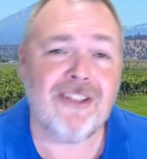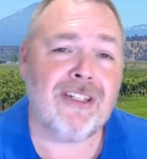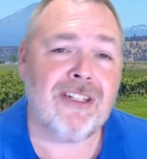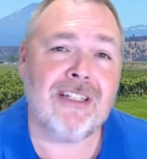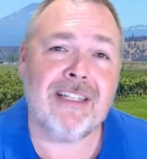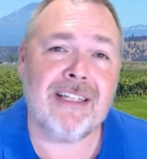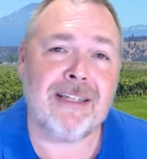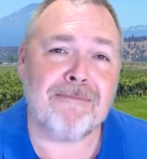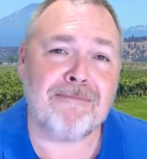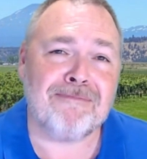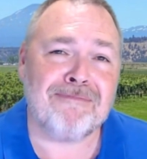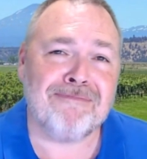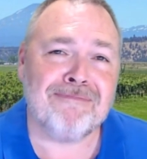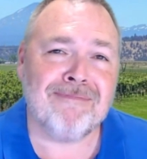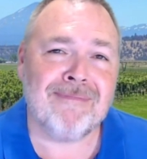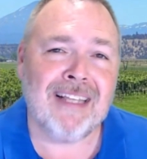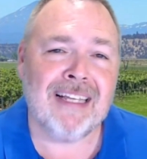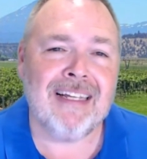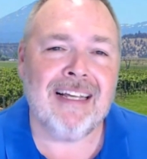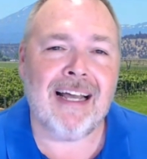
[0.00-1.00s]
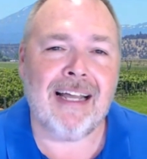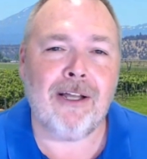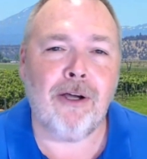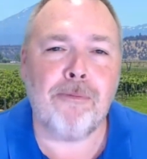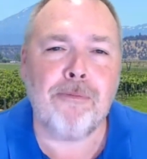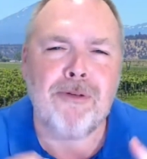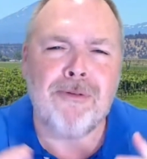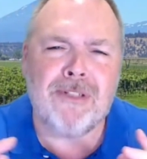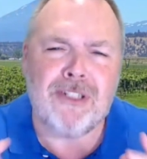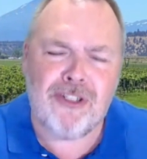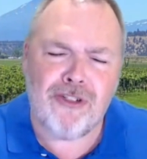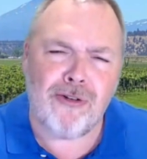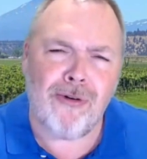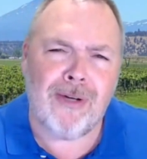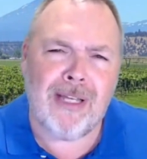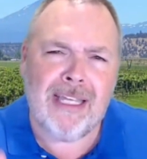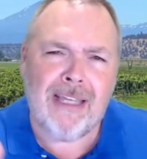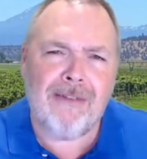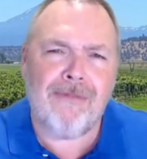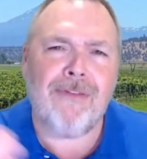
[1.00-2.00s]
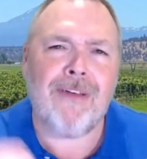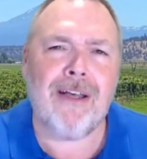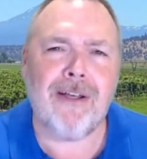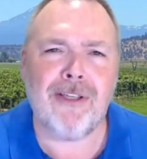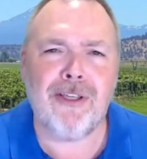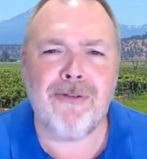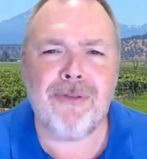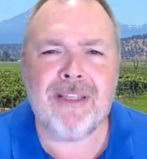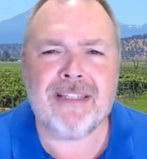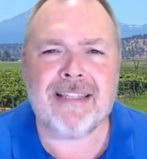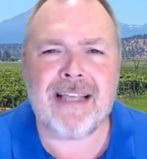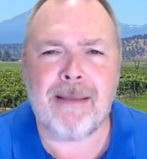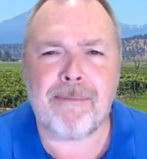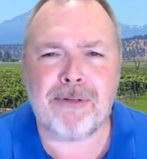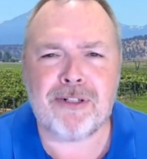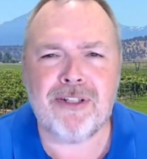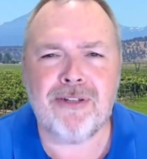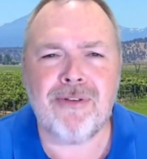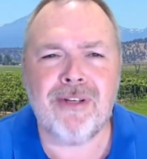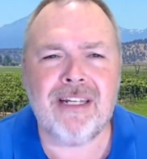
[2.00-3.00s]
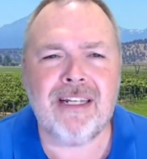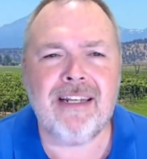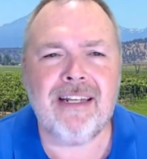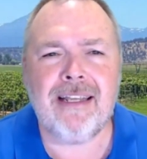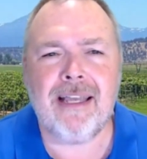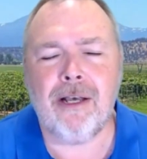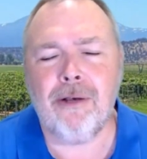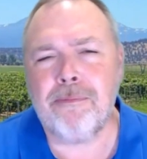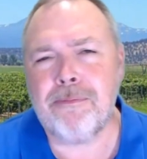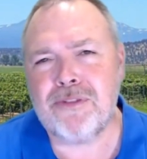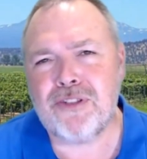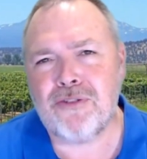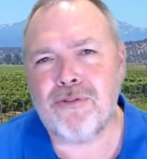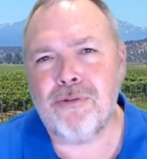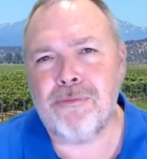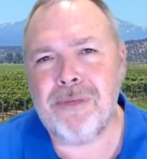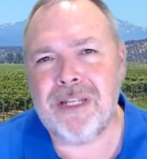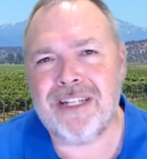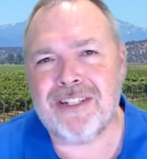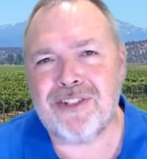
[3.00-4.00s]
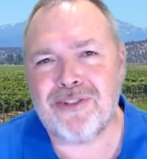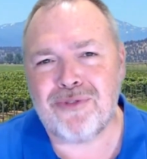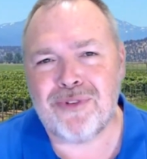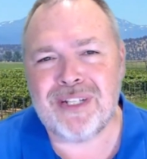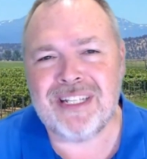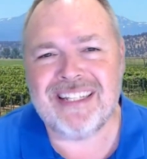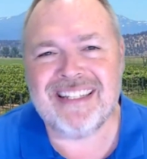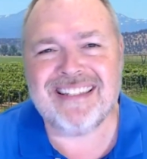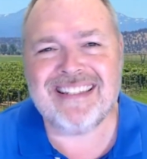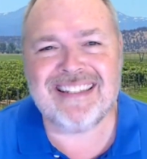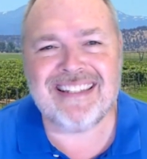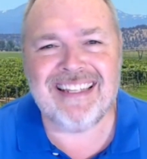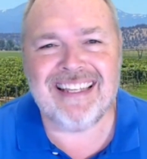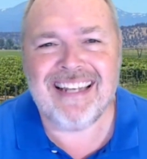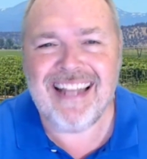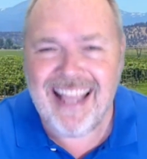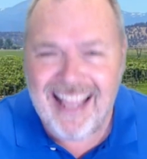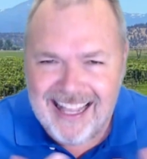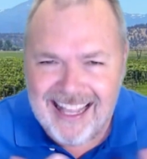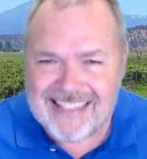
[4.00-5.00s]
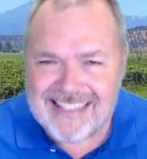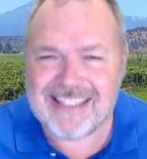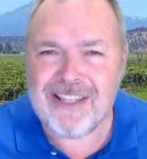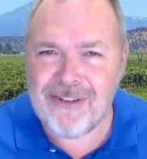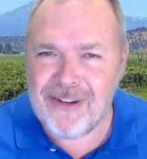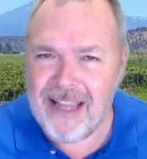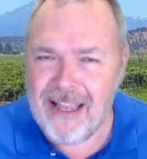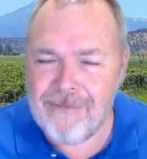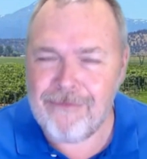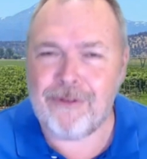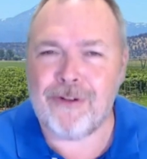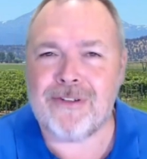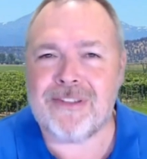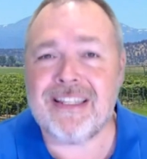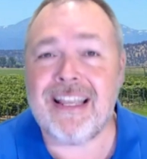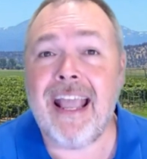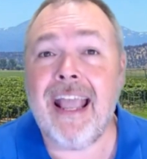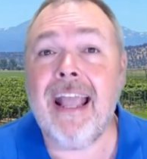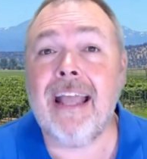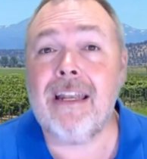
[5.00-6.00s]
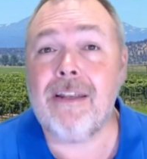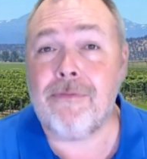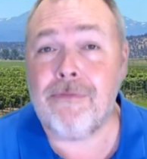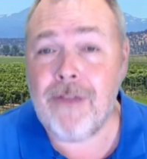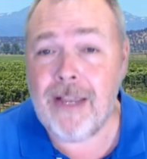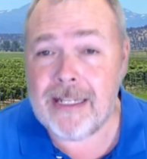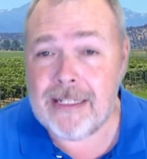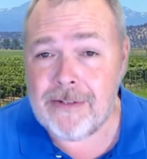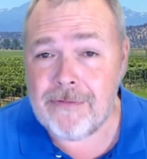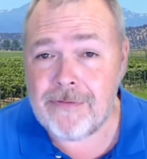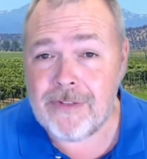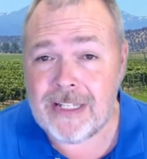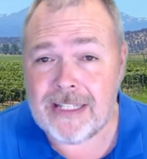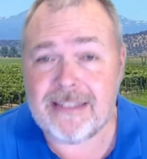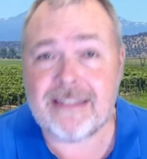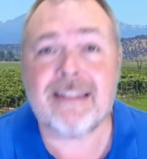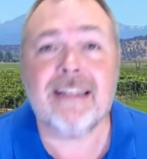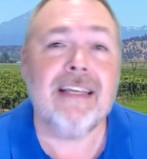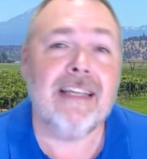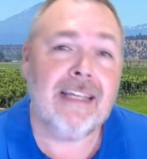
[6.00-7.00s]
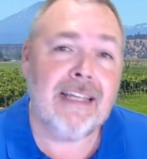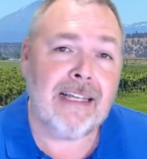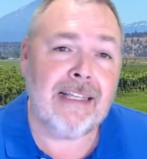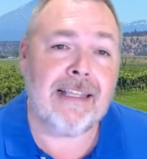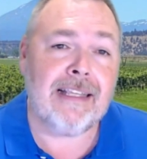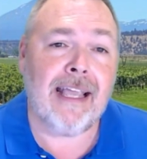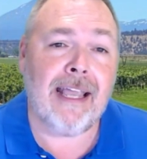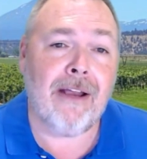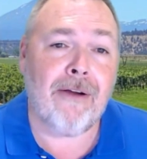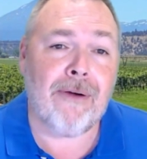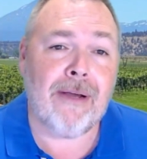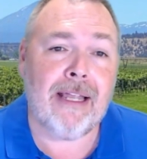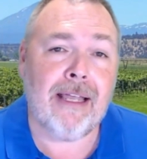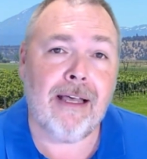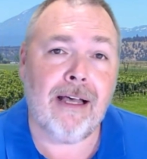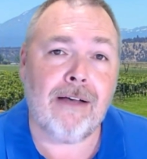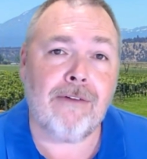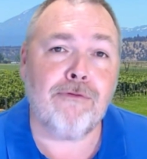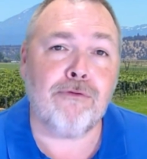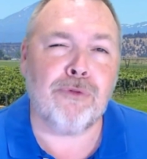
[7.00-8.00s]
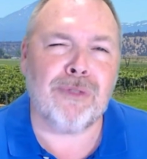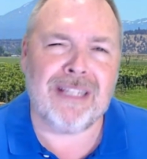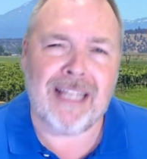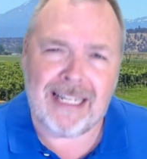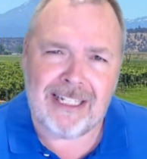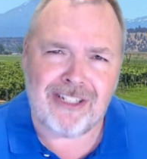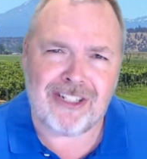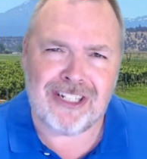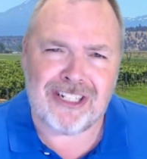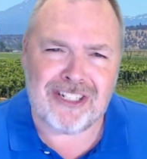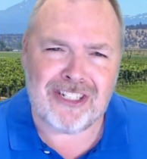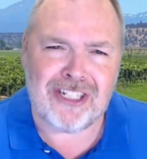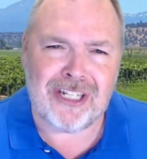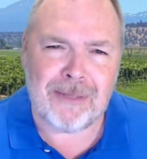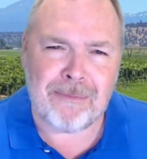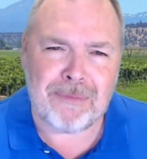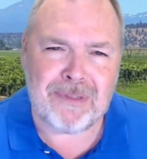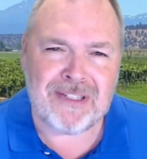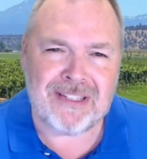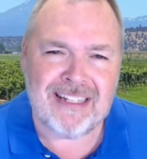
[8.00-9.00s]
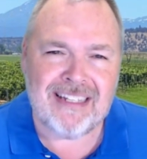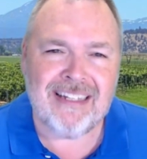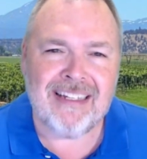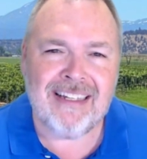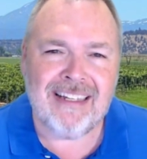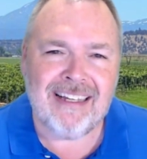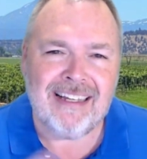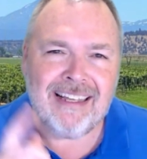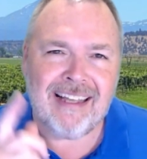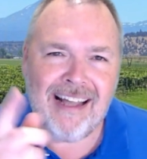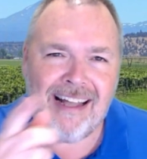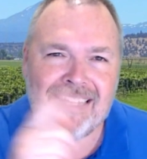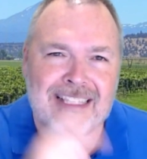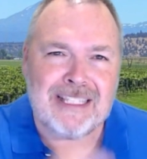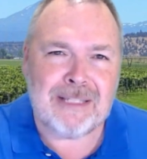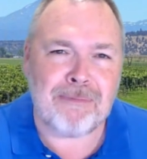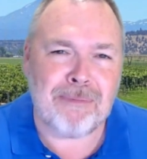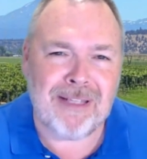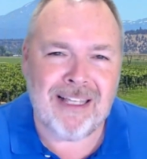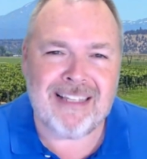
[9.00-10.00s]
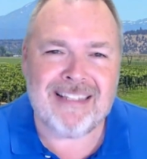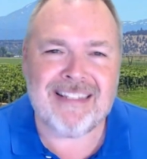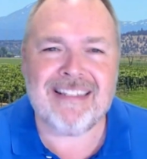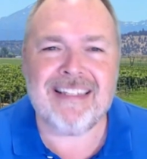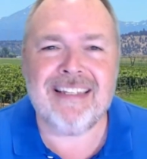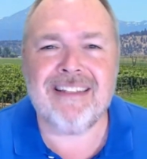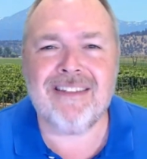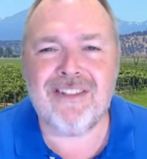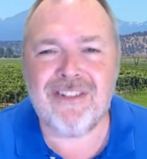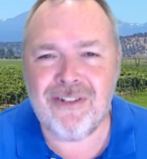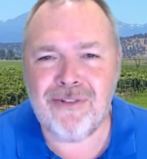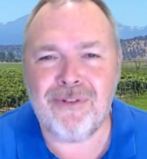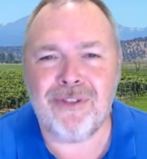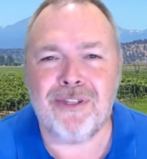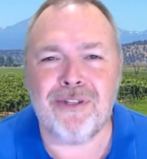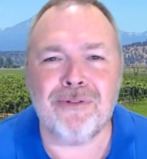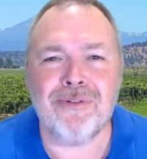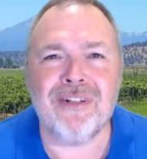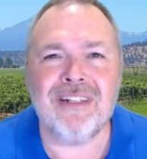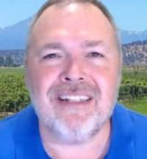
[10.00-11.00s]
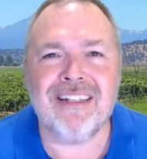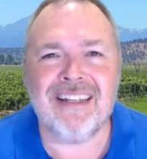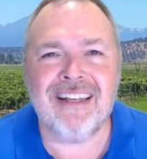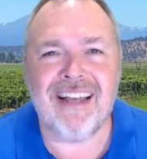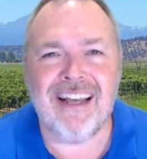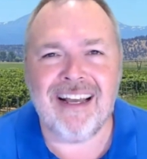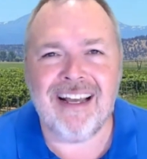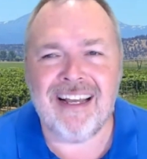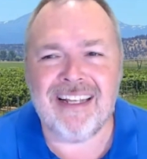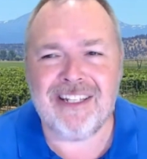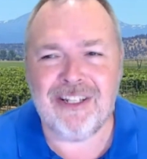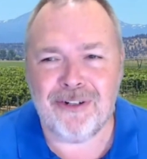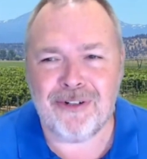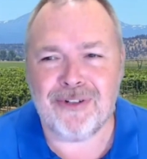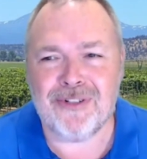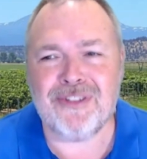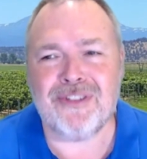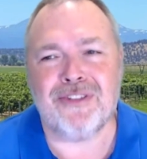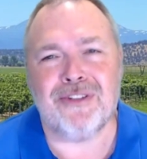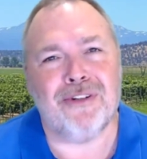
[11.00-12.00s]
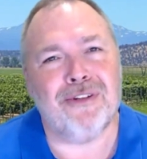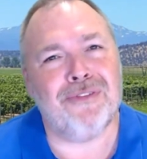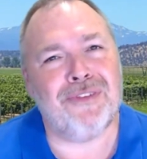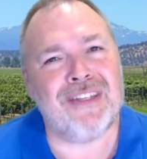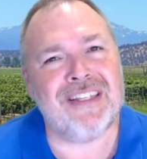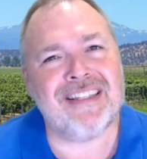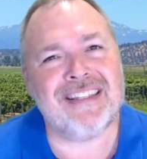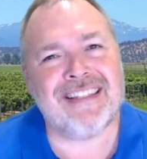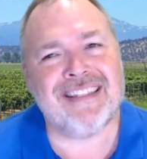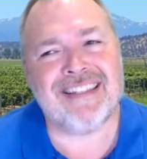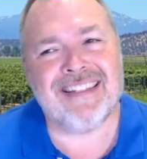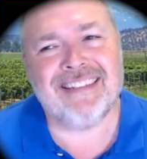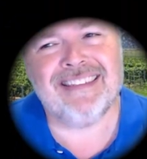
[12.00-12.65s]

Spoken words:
team. I hope you enjoy and value this opportunity to help school ministries enhance their efforts and effectiveness in the area of relationships. God's blessings to you on your service.